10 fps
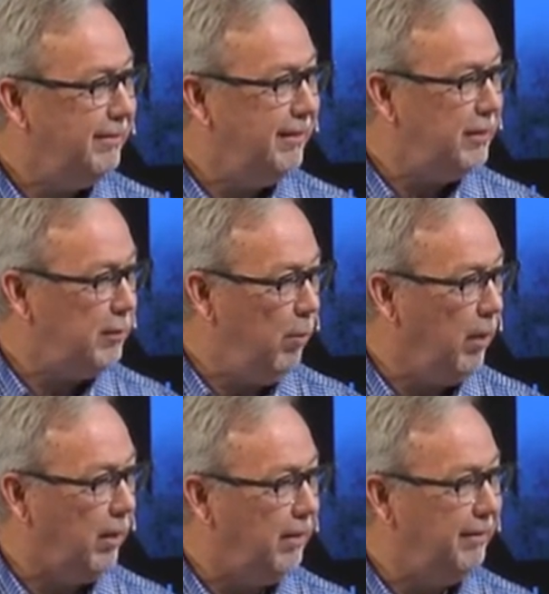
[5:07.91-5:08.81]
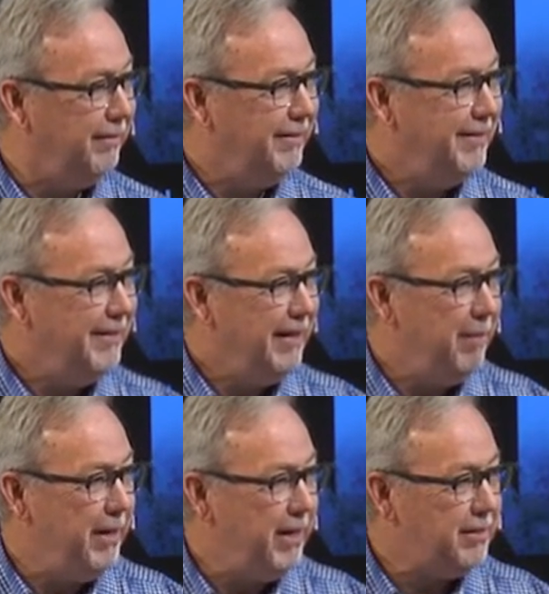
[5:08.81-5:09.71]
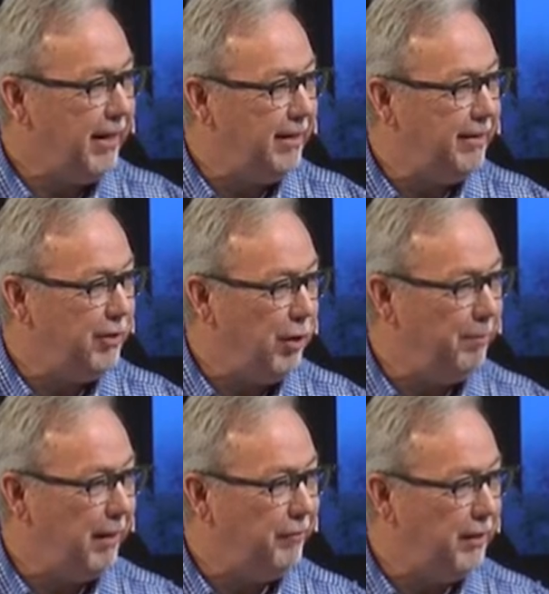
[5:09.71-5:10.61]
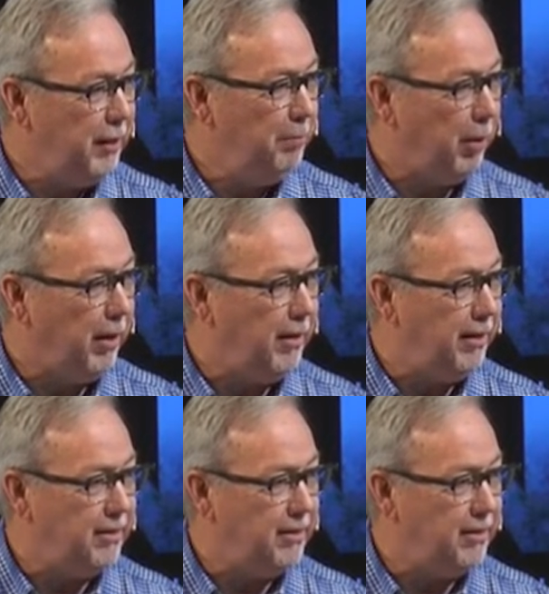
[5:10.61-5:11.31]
It's just Morgen. I mean, it's like they dropped off the good part,